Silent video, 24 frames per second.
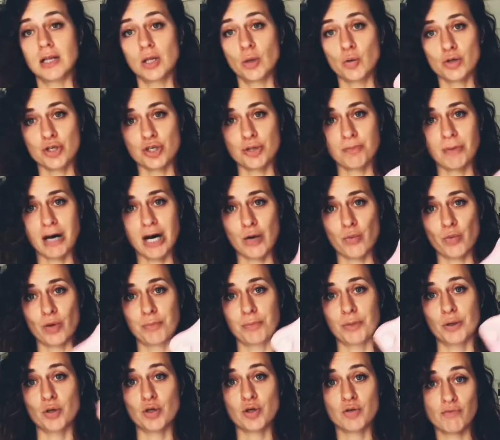lotion bar will
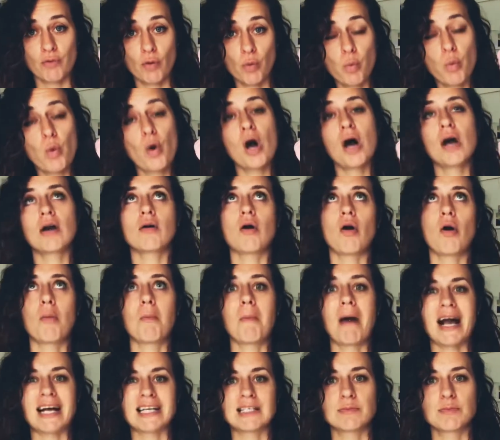be used for one or
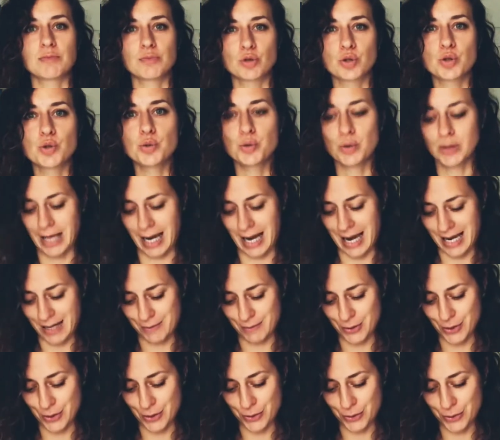maximum 2
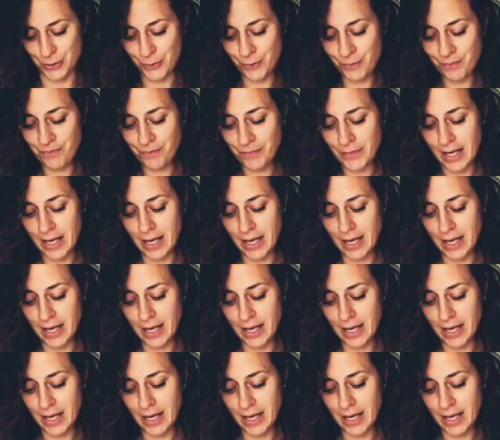times, you know.